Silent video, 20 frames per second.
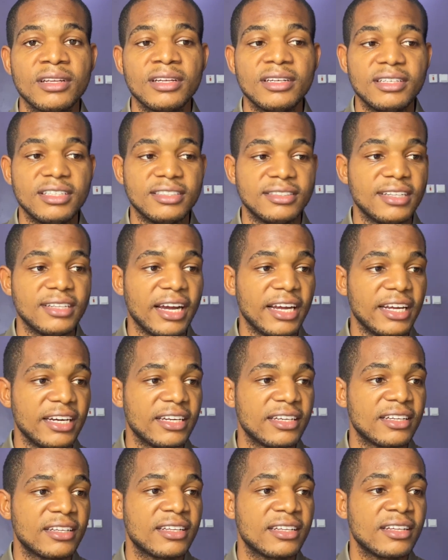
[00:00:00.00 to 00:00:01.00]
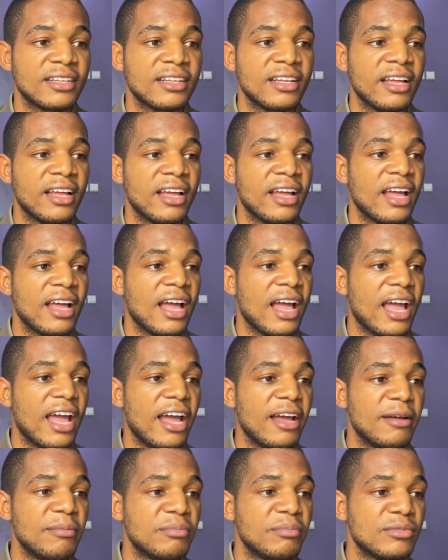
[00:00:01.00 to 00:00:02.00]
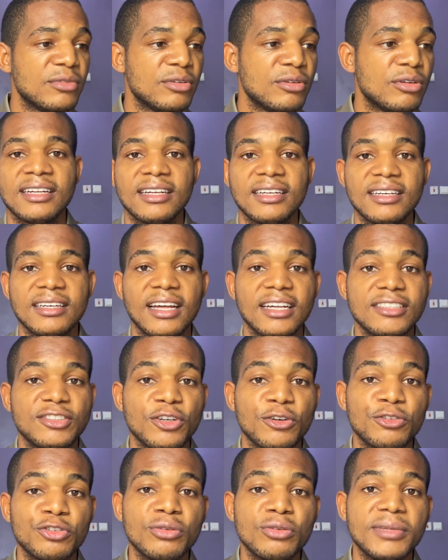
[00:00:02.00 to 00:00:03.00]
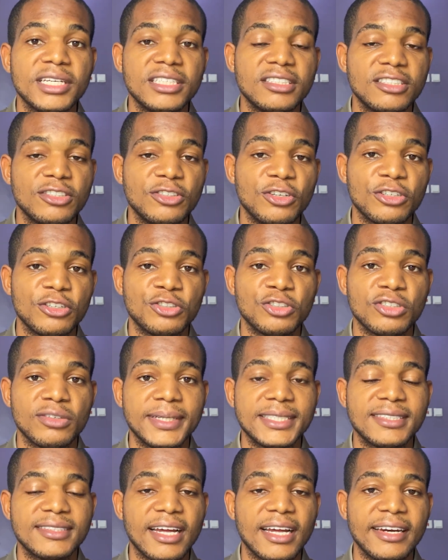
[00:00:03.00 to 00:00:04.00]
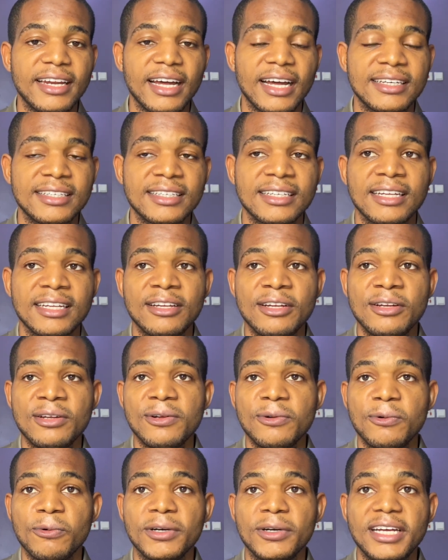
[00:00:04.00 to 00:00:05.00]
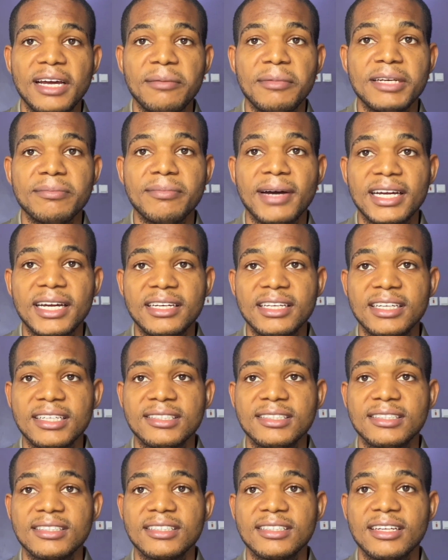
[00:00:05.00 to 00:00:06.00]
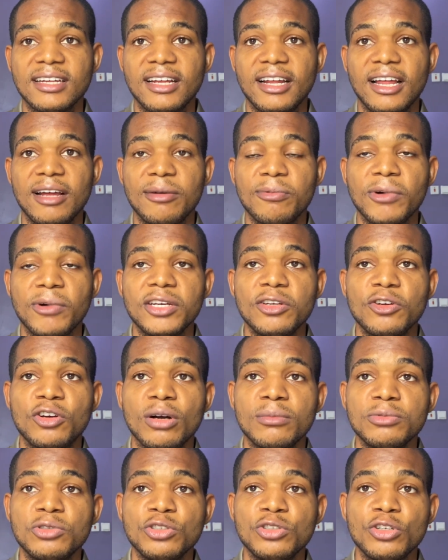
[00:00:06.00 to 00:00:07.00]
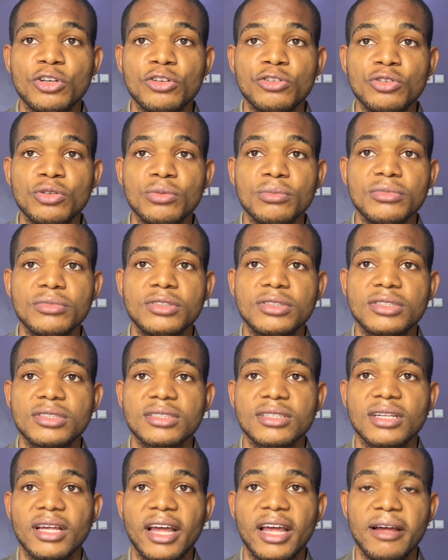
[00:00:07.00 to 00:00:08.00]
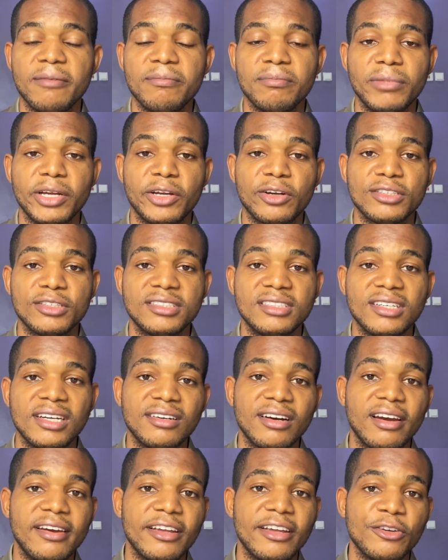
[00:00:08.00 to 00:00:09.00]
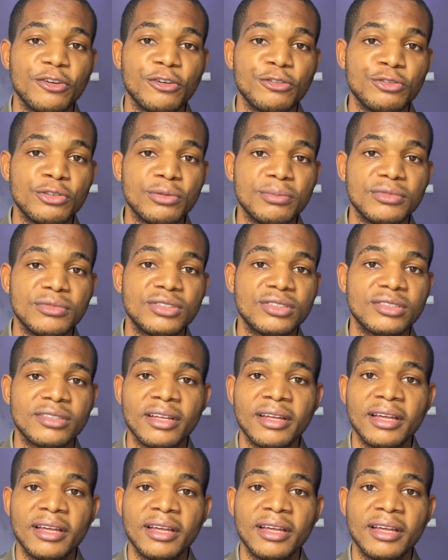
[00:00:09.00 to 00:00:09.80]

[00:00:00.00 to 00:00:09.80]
design, and that your room interior should be standard. What I mean by this, when you come to your rooms, because generally in your rooms,